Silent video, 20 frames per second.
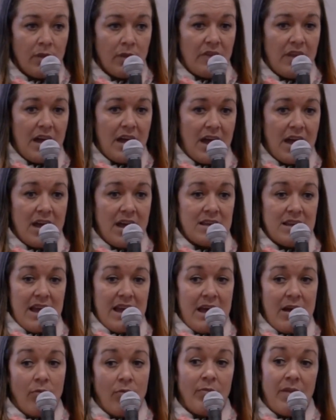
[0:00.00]
that
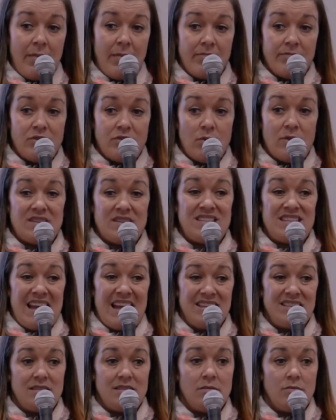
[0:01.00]
help them to
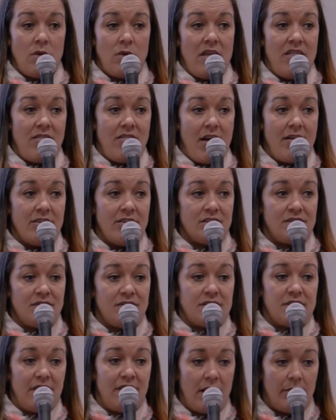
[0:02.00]
assess where their areas for
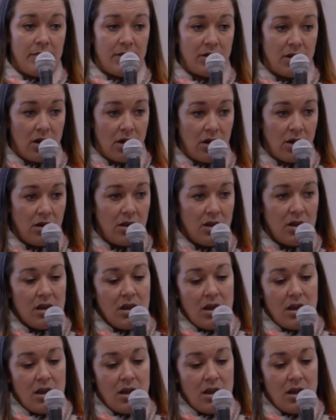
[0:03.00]
development are.